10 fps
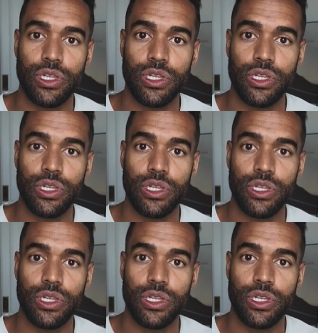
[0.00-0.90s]

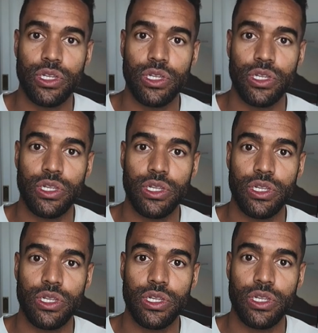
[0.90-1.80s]
linguistically, or
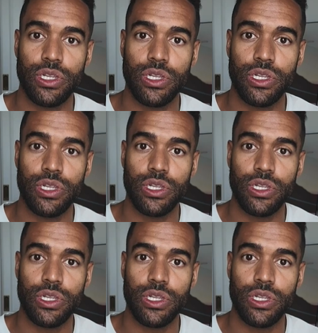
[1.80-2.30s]
physically.